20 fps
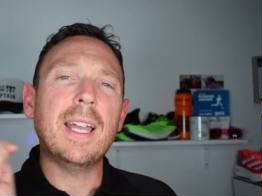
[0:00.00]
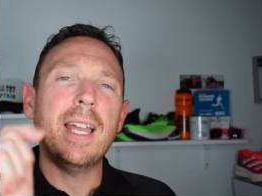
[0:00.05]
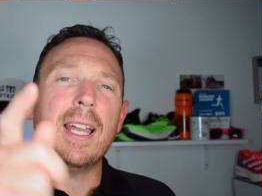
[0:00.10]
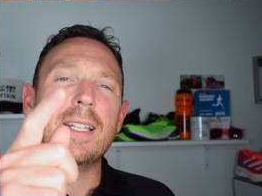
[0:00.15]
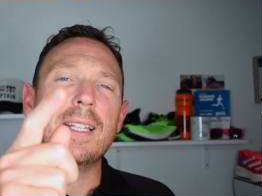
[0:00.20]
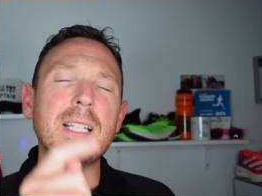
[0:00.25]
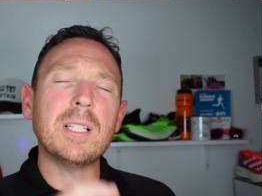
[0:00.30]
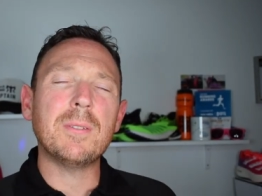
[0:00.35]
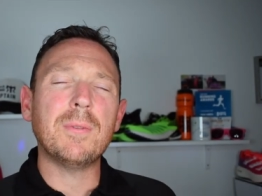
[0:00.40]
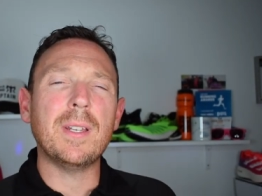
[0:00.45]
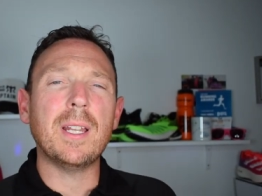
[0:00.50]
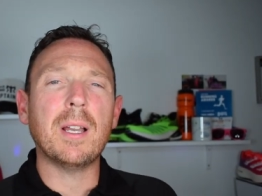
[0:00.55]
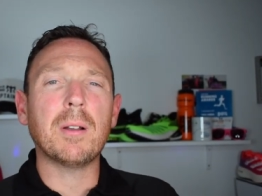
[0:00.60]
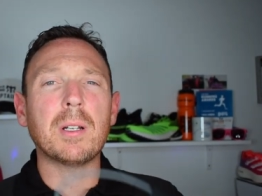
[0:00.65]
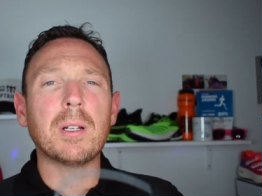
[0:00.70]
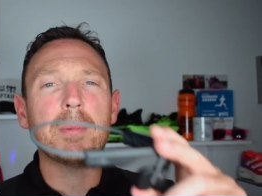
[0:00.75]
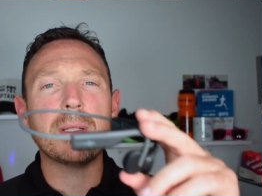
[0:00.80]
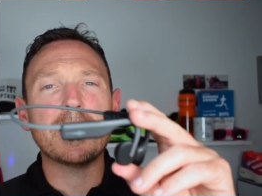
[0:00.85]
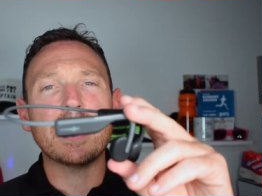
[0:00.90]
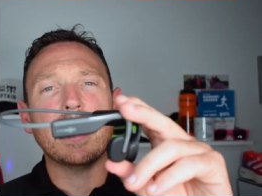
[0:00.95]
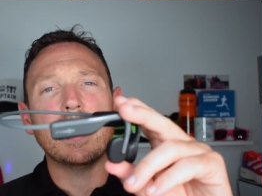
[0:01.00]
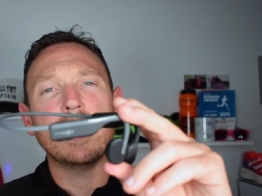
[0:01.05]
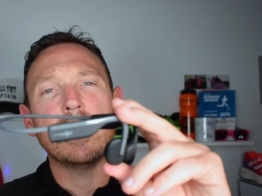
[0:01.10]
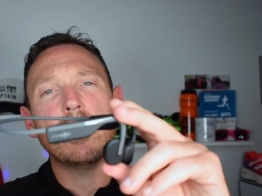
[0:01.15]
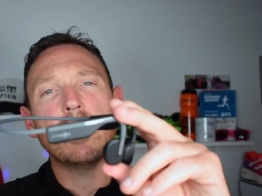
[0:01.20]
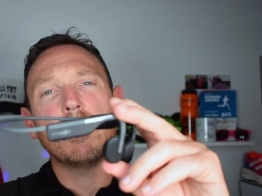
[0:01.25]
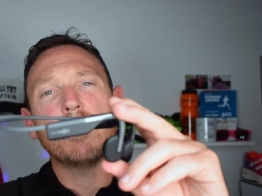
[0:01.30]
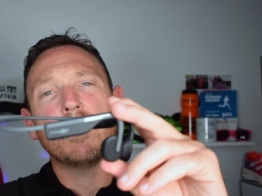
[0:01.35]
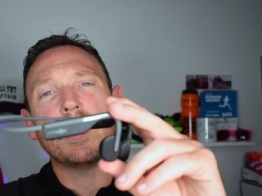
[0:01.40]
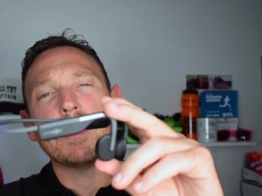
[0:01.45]
In this video I'm going to be telling
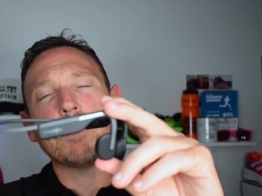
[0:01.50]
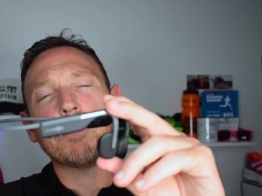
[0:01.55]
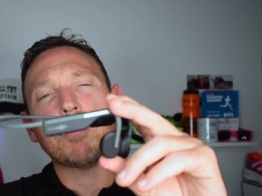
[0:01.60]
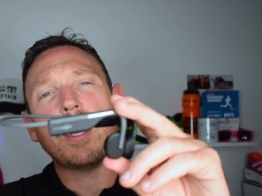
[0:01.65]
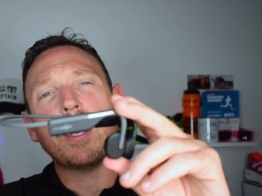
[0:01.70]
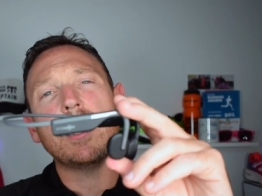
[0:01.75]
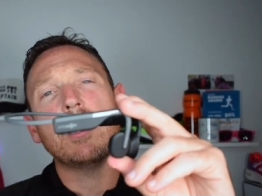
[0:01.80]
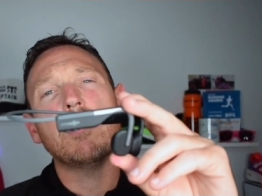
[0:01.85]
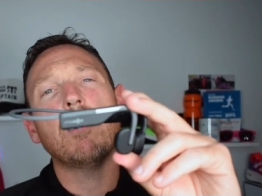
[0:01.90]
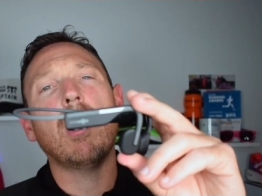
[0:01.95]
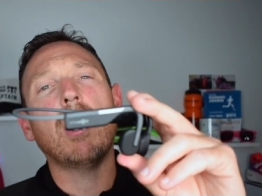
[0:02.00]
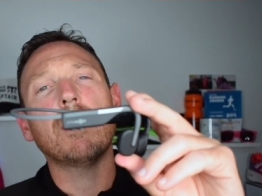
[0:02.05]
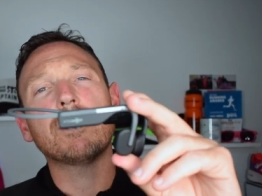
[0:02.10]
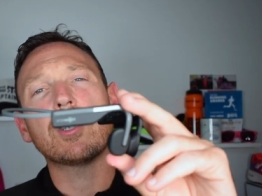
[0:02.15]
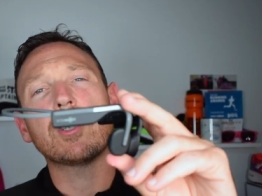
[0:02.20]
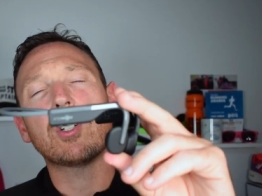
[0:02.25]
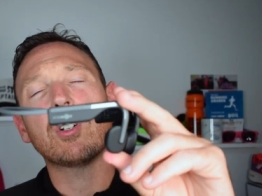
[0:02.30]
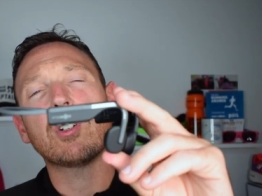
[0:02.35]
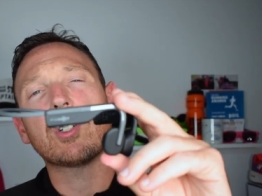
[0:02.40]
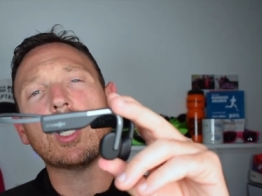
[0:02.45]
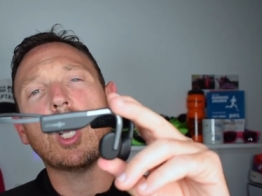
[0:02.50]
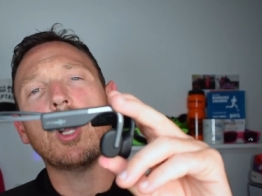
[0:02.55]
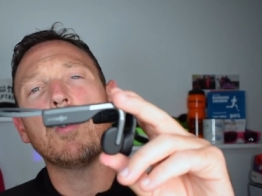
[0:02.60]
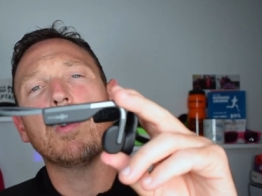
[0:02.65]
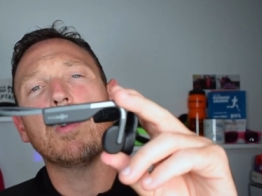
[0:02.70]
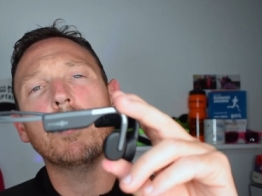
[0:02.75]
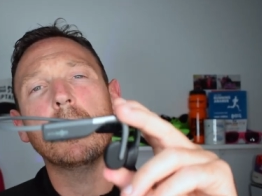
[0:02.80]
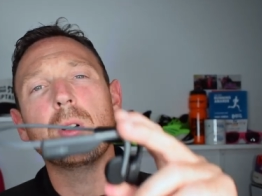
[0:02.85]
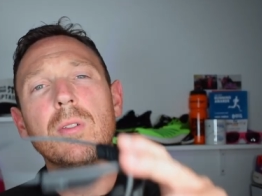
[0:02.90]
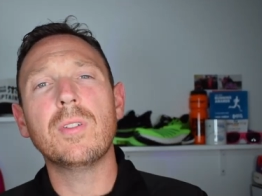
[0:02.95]
you if these brand new Aftershokz
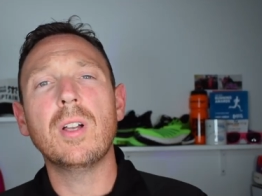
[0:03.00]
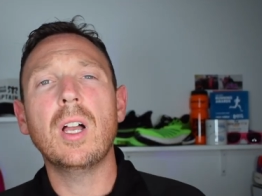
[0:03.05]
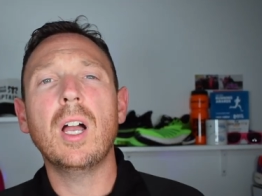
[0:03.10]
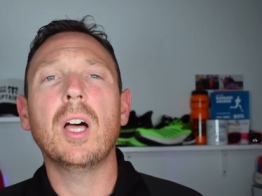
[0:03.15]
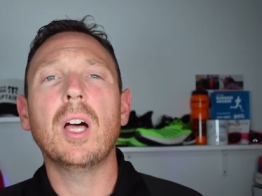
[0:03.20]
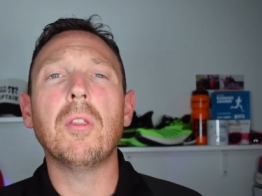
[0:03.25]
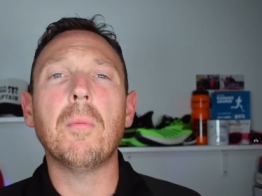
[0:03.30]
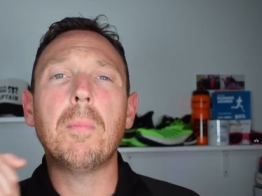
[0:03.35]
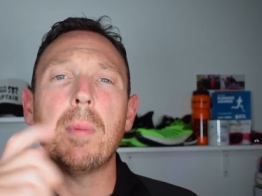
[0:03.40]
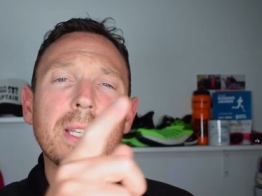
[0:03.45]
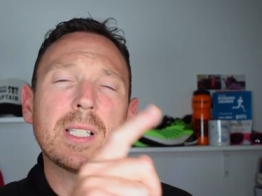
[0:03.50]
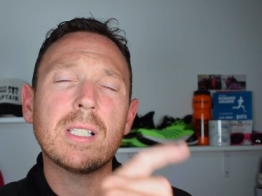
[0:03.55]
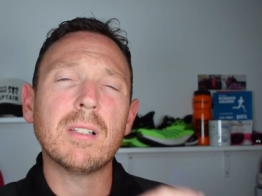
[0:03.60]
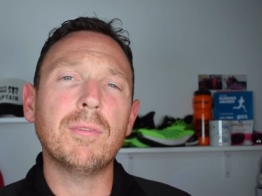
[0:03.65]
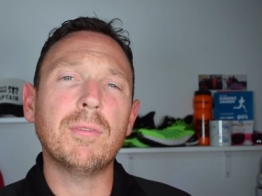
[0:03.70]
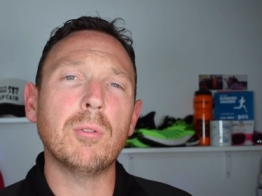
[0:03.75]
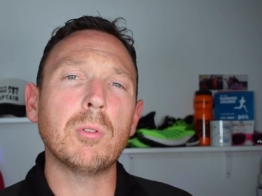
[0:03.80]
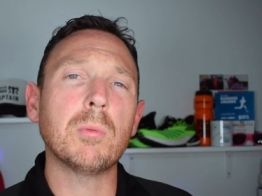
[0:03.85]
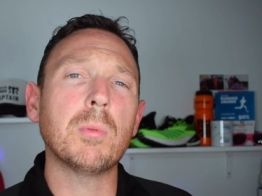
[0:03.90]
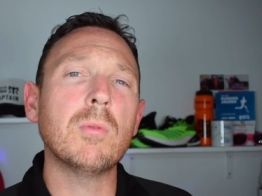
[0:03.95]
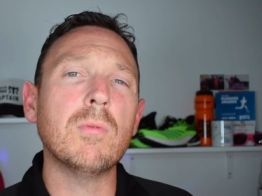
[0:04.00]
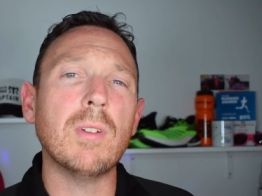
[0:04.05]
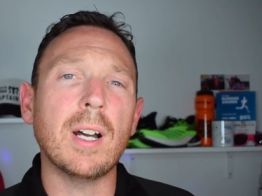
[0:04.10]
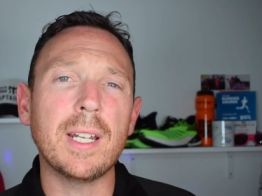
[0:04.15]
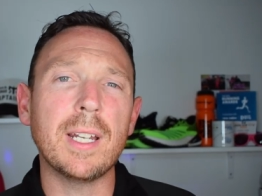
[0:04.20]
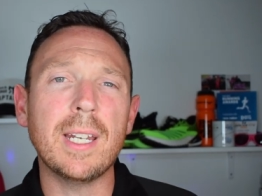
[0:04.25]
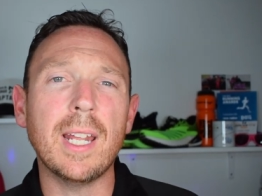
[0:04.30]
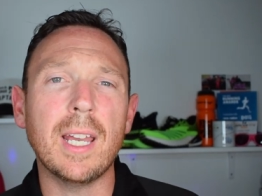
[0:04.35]
OpenMove are the best affordable running